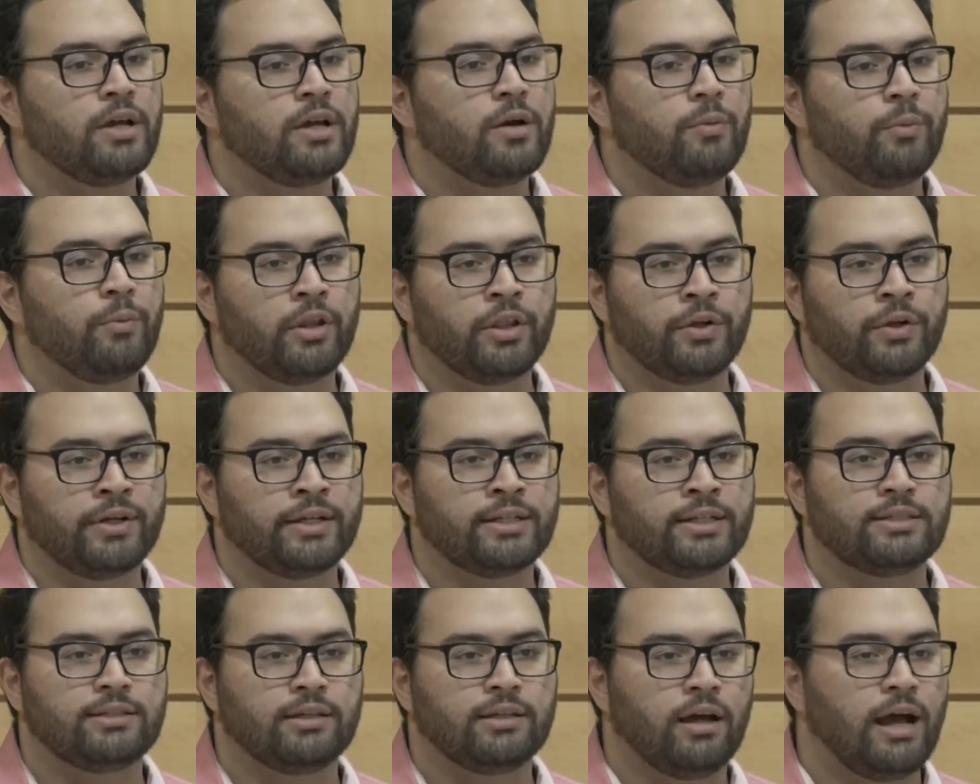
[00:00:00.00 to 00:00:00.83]
whether
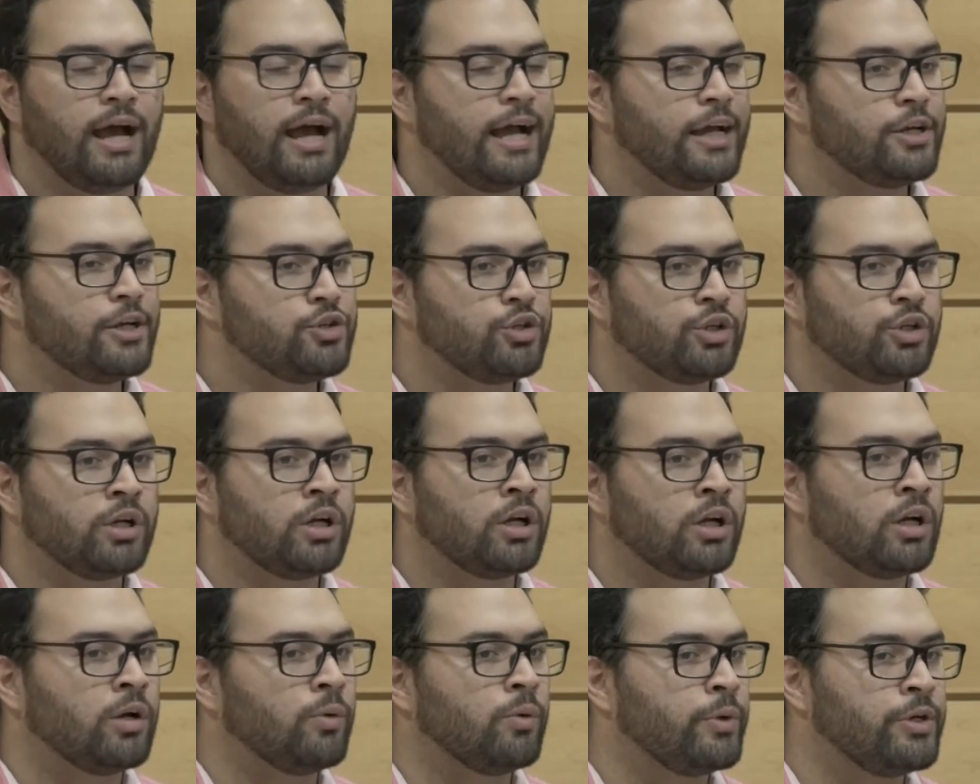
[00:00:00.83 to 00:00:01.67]
it's
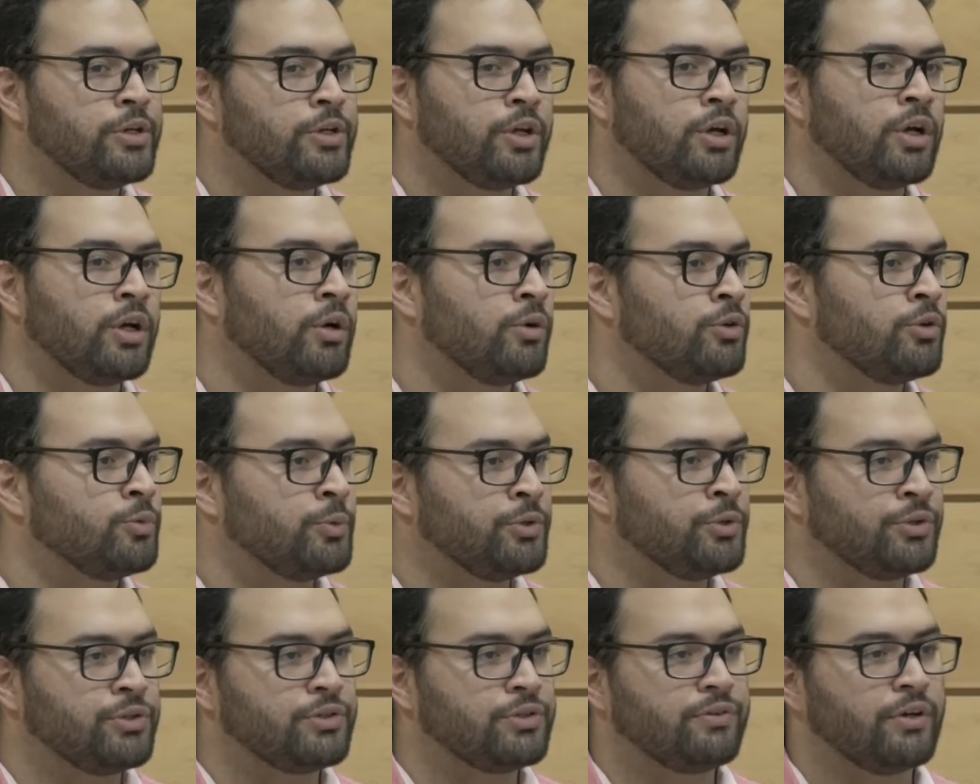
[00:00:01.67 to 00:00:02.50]
Azure,
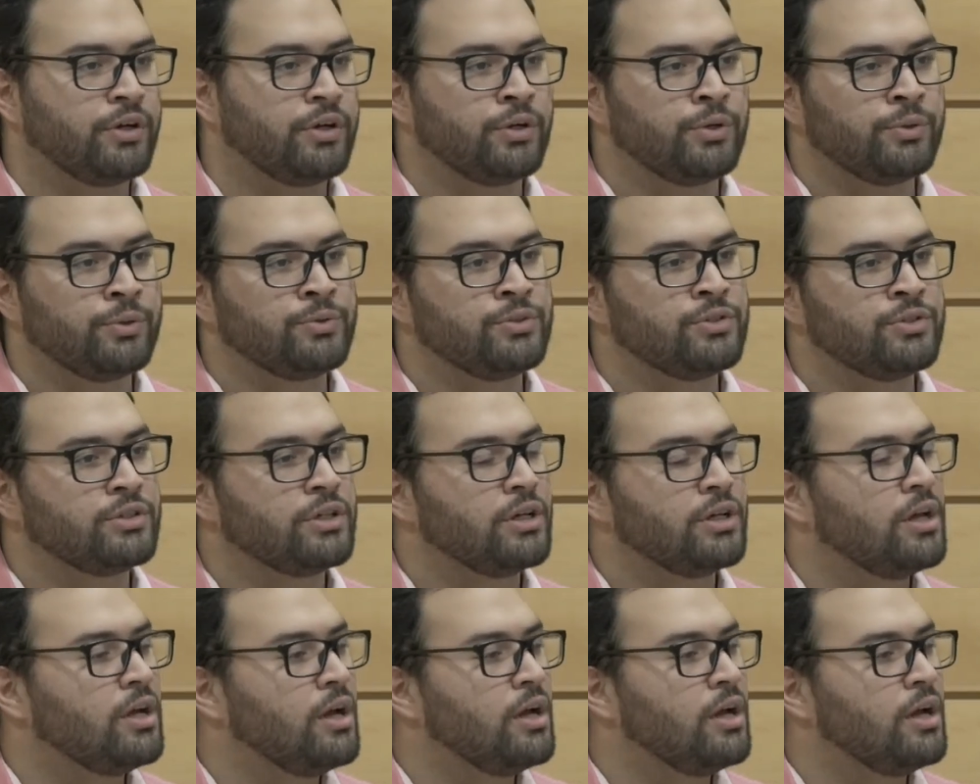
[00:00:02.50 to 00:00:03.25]
Windows phones,